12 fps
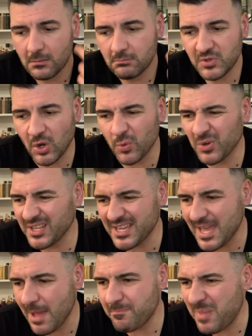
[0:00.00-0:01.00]
Don't really
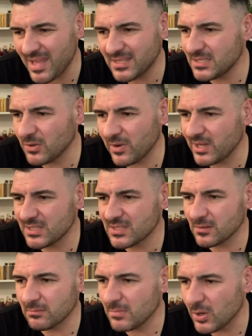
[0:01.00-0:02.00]
get benzoins
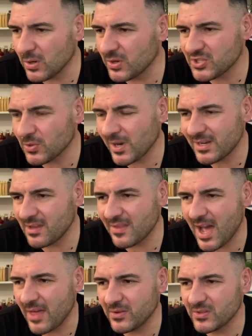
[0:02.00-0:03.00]
or myrrhs or any of
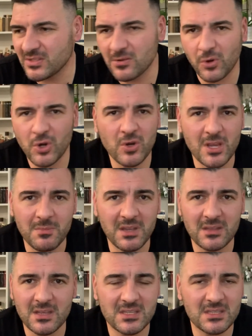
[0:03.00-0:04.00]
that. There's no
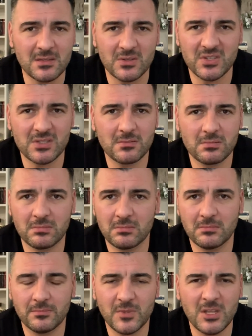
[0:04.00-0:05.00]
creaminess. There's,
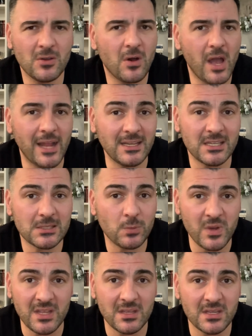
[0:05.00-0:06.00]
you know, any
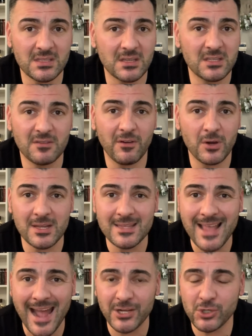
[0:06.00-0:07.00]
sweetness is very
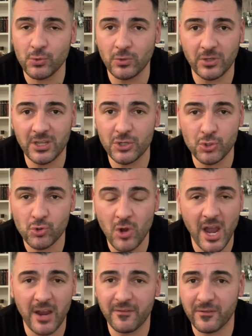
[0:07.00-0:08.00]
natural,
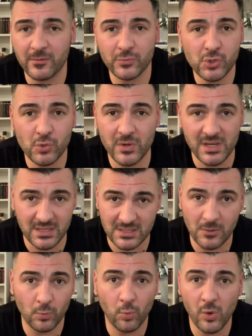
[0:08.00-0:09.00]
contrived from trees
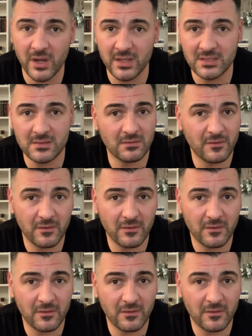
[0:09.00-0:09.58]
and woods,